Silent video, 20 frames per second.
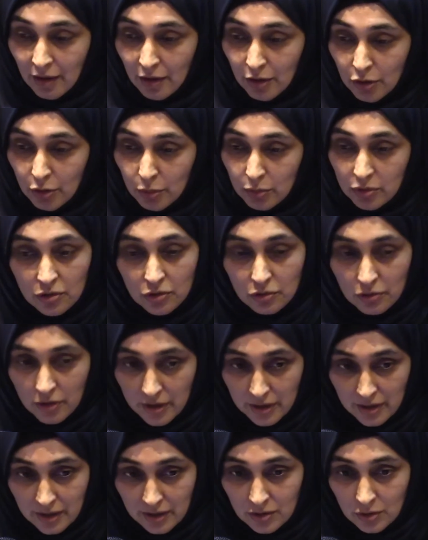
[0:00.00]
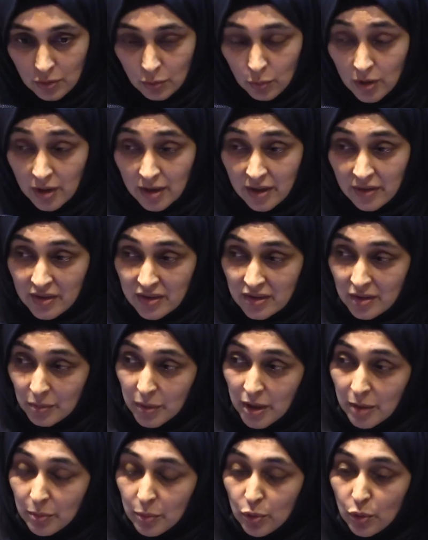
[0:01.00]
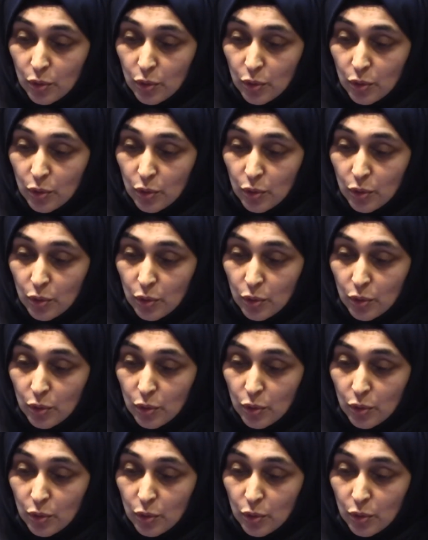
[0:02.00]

who were just trying to get to work. And these are the people